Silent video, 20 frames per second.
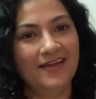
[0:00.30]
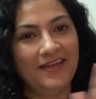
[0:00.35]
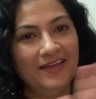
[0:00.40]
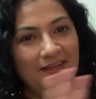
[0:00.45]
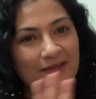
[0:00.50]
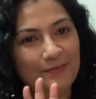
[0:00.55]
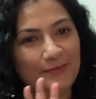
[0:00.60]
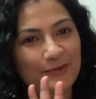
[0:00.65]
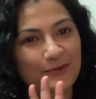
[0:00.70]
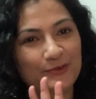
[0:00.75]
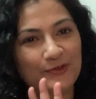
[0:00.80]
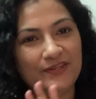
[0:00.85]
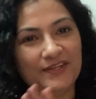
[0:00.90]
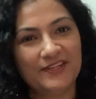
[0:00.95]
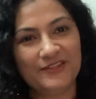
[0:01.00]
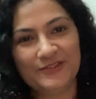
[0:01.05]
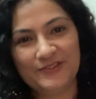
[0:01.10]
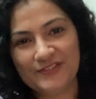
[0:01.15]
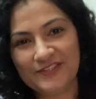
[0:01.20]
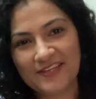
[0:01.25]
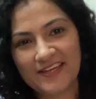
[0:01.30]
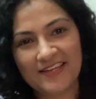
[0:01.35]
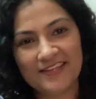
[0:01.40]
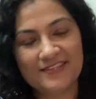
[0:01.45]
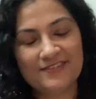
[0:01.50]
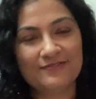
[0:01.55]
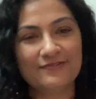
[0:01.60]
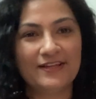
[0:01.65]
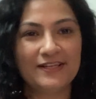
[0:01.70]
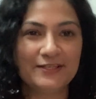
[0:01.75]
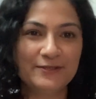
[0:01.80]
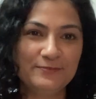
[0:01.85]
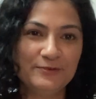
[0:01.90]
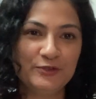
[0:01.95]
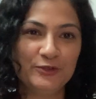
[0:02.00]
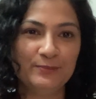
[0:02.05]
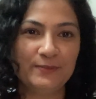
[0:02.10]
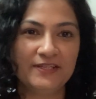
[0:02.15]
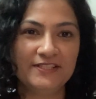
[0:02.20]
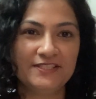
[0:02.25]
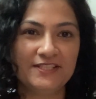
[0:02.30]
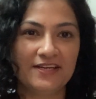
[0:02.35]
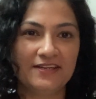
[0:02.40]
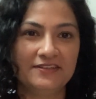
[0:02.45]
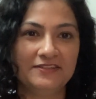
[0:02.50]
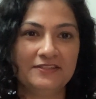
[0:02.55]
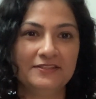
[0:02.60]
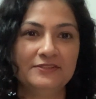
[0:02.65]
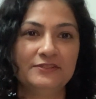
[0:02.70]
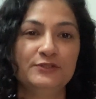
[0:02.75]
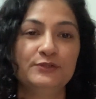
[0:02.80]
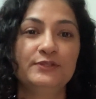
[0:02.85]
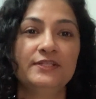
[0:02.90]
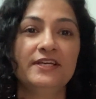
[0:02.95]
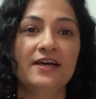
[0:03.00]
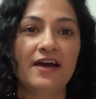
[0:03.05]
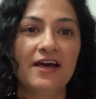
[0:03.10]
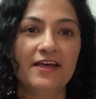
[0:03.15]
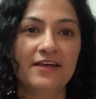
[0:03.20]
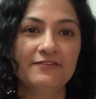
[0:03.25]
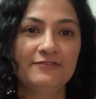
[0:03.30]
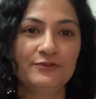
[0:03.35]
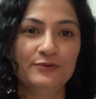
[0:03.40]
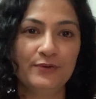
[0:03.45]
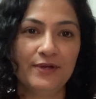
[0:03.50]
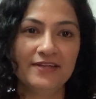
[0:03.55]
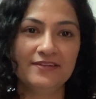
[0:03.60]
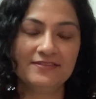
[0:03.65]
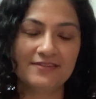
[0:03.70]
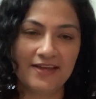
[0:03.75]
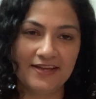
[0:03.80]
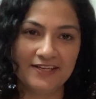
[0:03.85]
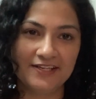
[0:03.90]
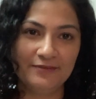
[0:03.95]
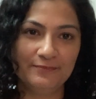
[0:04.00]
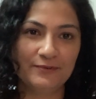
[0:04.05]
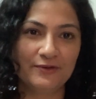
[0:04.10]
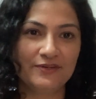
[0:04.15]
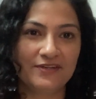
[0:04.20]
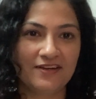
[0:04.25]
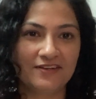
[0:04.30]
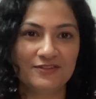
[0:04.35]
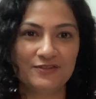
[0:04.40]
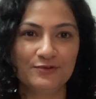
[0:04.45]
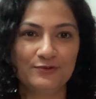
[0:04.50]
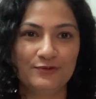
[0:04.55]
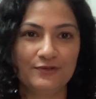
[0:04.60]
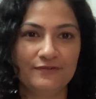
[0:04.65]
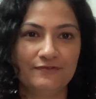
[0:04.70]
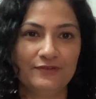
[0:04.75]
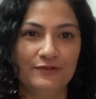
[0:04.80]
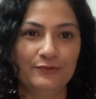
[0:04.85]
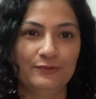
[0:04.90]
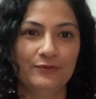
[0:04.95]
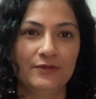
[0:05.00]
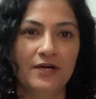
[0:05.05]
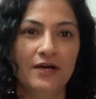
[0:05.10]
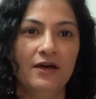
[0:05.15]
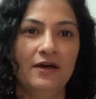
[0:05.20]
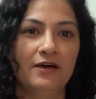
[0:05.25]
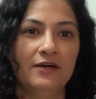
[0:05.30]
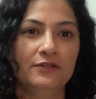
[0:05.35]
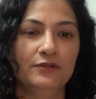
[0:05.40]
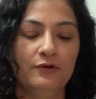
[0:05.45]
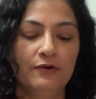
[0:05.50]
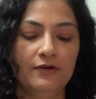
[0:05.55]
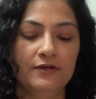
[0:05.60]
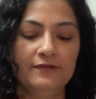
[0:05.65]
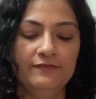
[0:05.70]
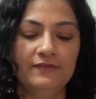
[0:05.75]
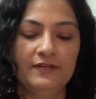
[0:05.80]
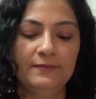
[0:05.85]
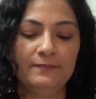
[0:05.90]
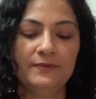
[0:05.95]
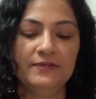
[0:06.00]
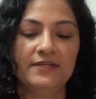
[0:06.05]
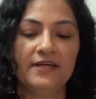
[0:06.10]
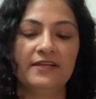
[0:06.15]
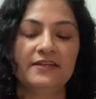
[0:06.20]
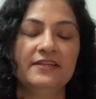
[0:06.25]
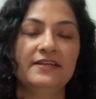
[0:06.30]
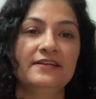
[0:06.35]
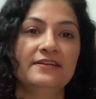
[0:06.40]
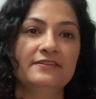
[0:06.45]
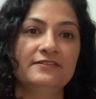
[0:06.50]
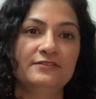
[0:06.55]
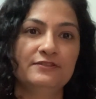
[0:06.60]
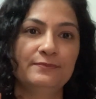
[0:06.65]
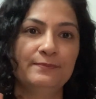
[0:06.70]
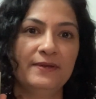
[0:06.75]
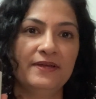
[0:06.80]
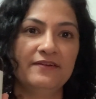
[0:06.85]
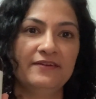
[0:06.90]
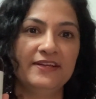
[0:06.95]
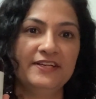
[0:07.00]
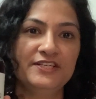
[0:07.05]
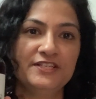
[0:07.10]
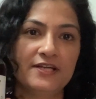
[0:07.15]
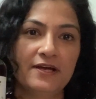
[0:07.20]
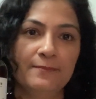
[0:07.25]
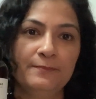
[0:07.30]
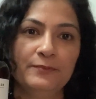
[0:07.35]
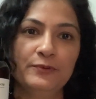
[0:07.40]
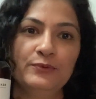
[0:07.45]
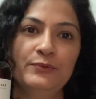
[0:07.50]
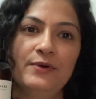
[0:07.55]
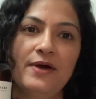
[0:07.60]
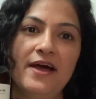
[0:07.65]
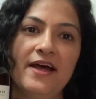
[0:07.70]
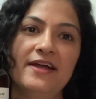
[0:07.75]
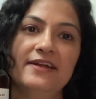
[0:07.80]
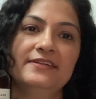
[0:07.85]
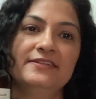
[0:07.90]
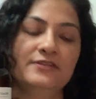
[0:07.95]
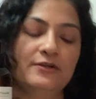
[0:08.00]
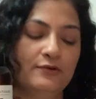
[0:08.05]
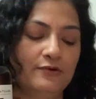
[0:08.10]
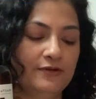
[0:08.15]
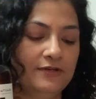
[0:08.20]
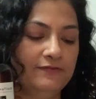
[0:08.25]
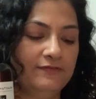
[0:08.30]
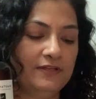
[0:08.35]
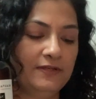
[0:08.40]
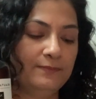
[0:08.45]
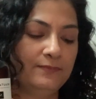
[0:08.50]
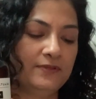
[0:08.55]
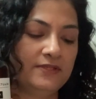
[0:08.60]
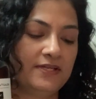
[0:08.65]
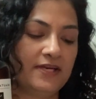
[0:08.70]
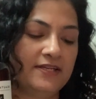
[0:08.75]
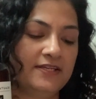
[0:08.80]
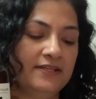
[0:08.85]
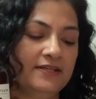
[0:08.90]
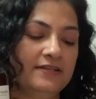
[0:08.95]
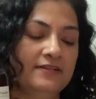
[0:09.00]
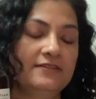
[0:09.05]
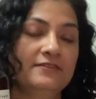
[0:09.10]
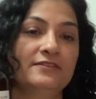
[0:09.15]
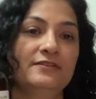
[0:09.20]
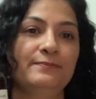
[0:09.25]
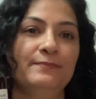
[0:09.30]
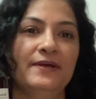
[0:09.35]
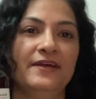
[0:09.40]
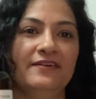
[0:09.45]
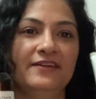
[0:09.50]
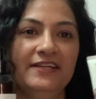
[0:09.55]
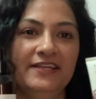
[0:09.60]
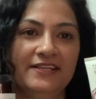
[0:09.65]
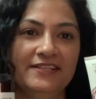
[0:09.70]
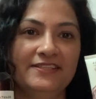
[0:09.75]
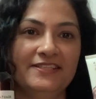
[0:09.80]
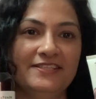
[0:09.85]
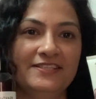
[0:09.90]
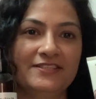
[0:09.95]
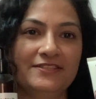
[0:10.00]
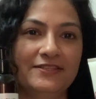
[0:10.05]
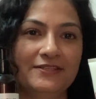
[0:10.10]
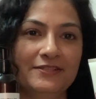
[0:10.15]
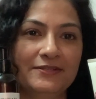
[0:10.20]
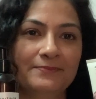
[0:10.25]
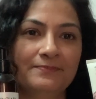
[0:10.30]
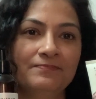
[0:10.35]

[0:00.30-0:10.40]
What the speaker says: Hey beauty enthusiasts, welcome to my channel. Today I have two exciting products to review, the Oriflame Beautanicals Repairing Shampoo and the Oriflame Beautanicals Repairing Conditioner.